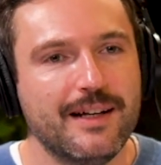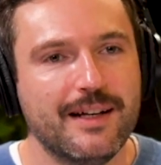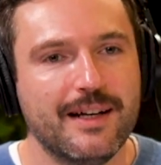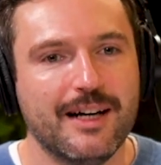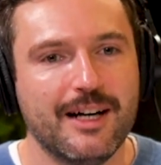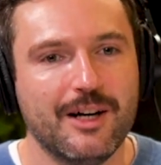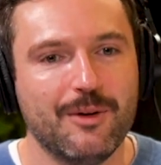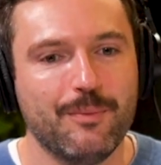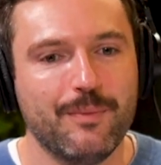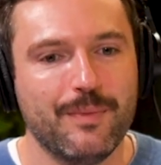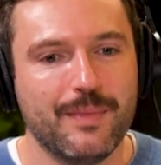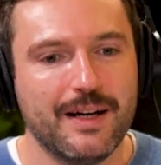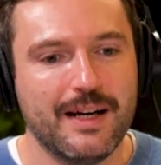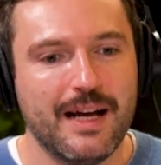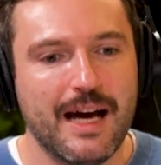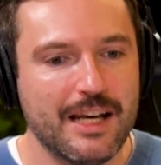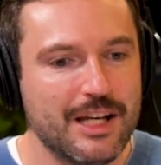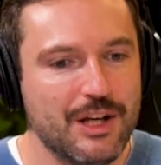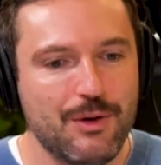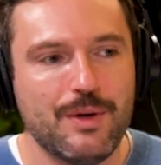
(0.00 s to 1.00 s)

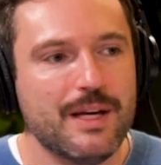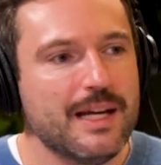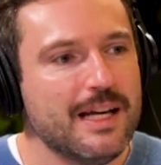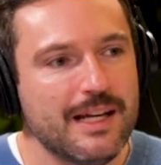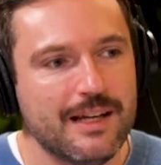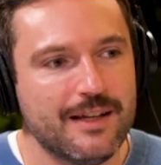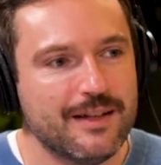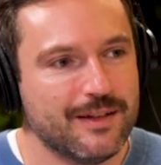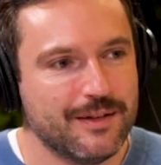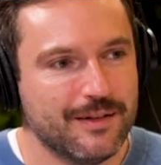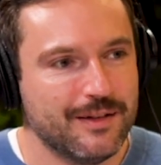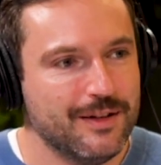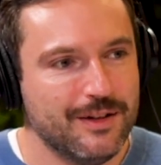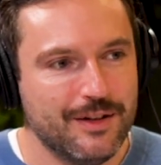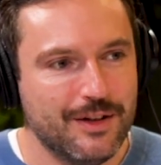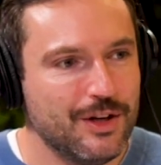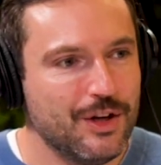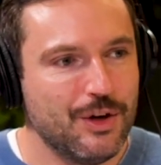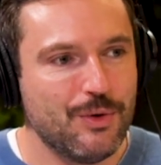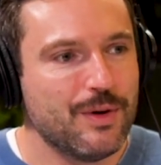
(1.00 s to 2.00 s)
and you
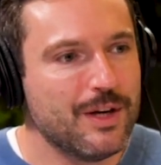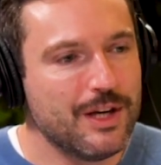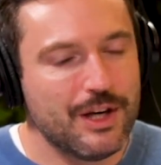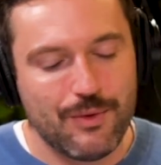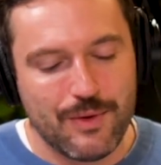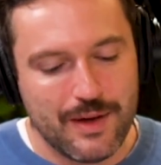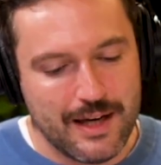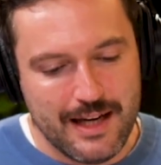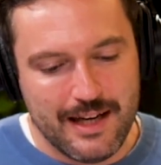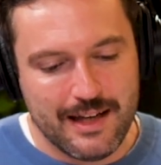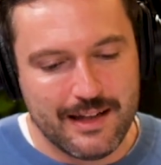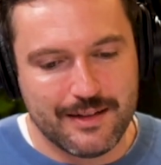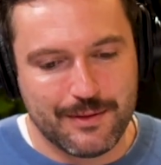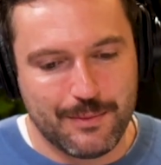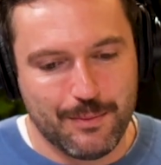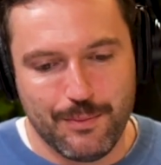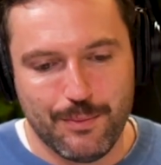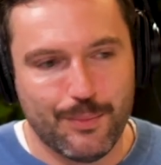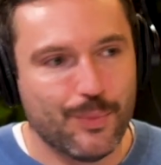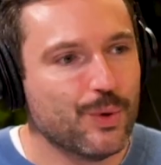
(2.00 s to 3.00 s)
need
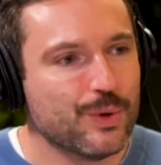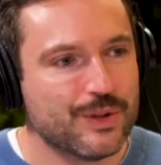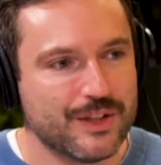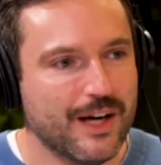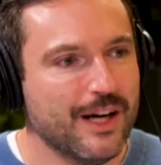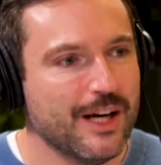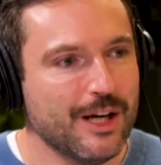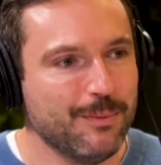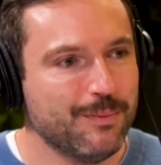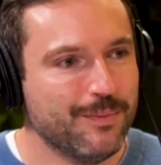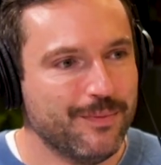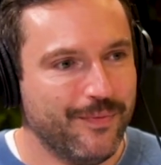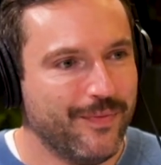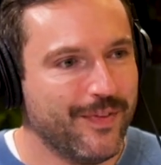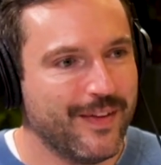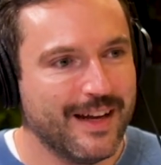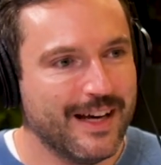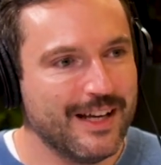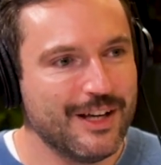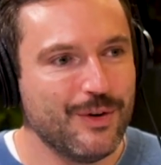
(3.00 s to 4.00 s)
more time,
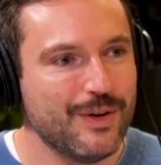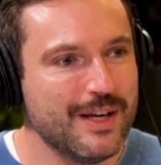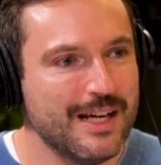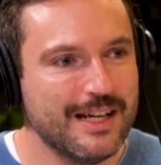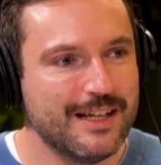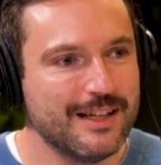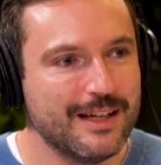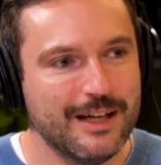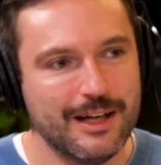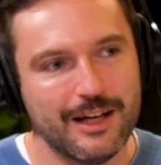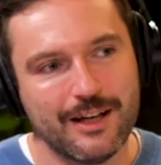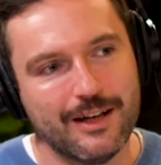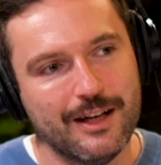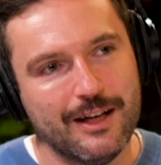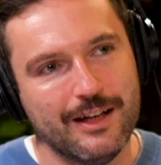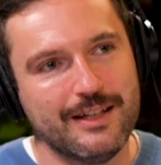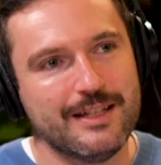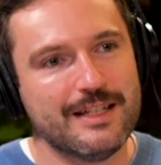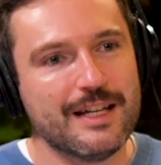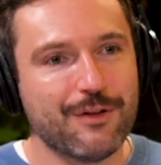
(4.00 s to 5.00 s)
and you need
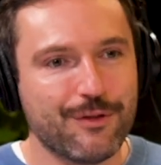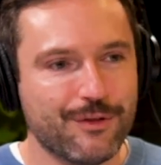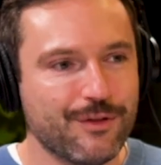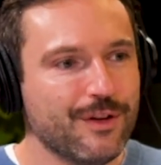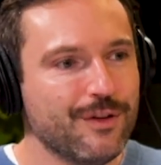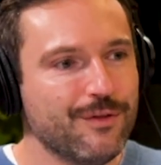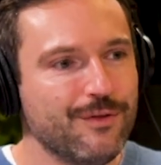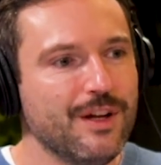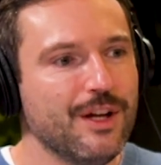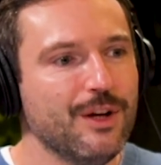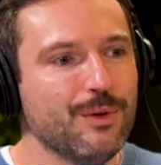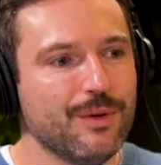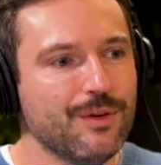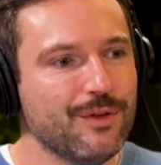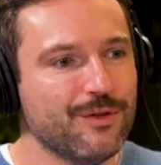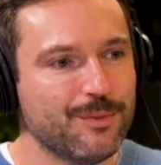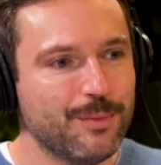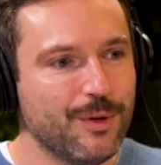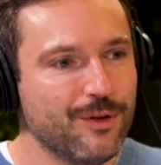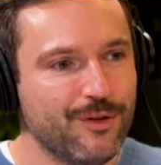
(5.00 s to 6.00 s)
a different view
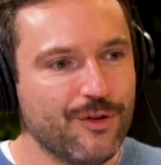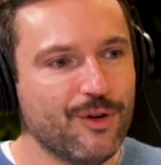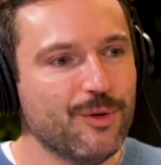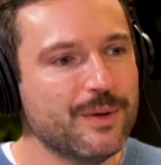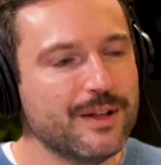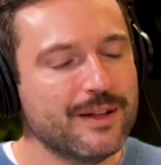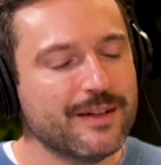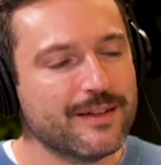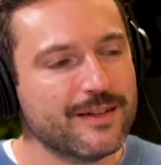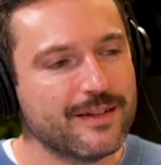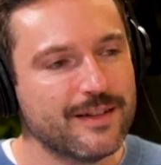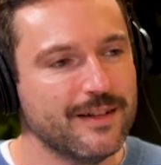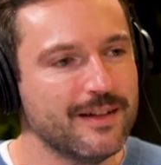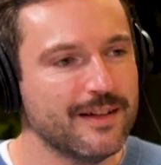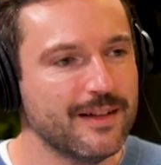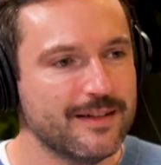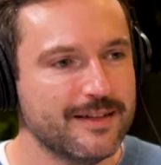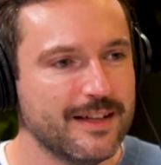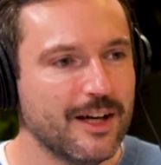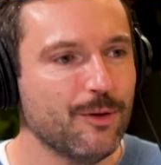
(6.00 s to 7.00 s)
of performance
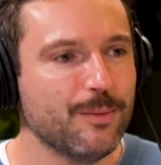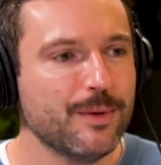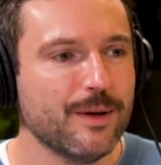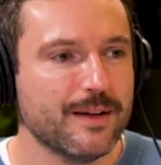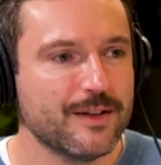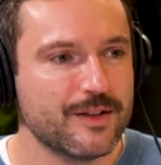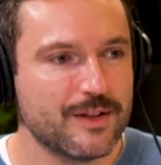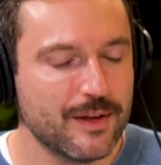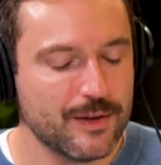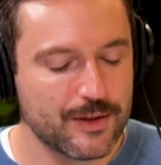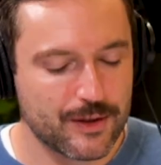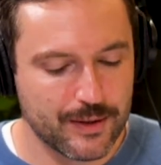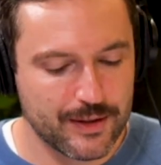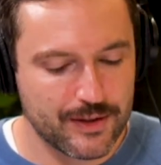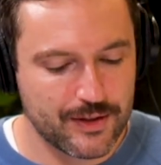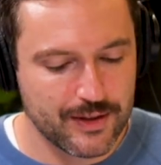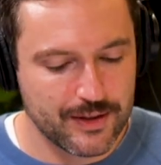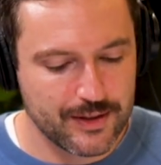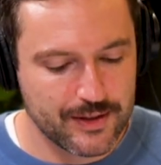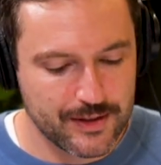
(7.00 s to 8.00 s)
to help you answer those
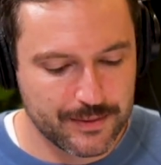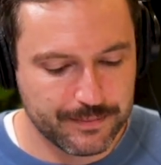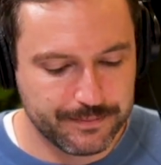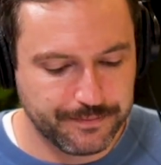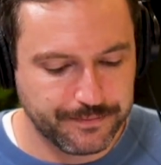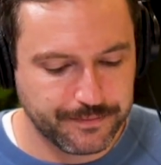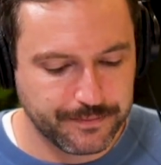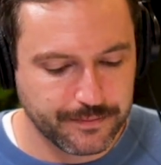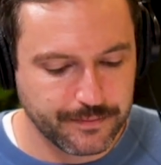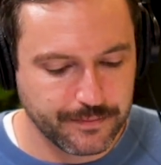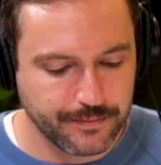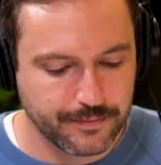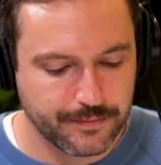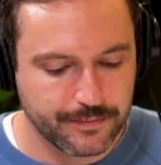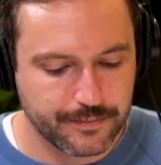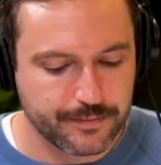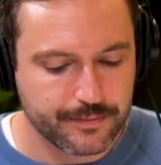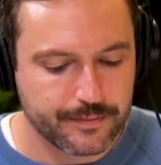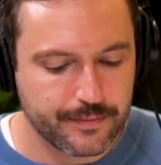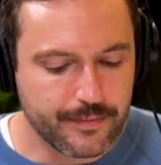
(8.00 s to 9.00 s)
questions.
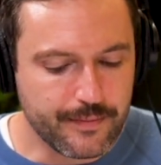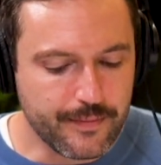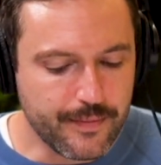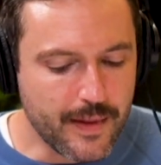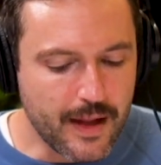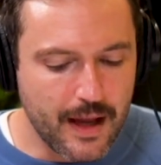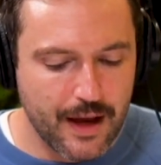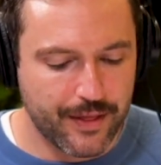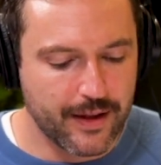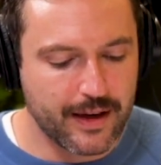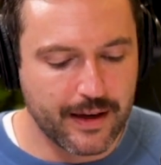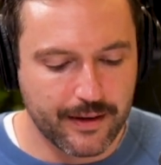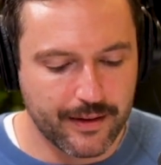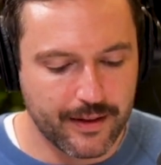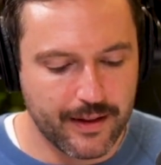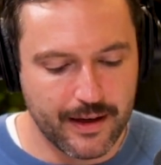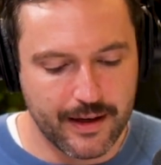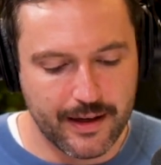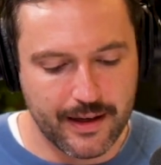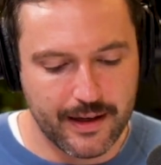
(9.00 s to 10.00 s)
I think
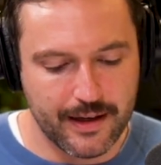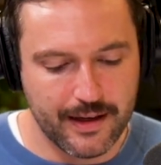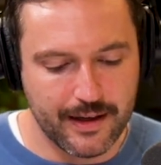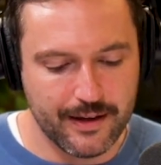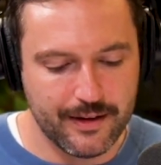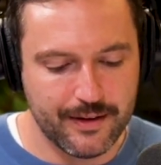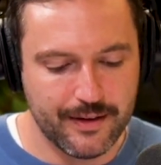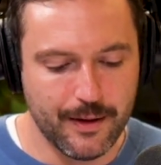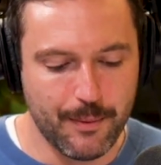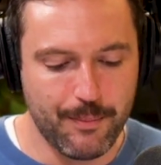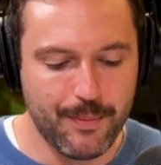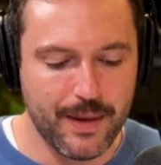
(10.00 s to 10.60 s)
the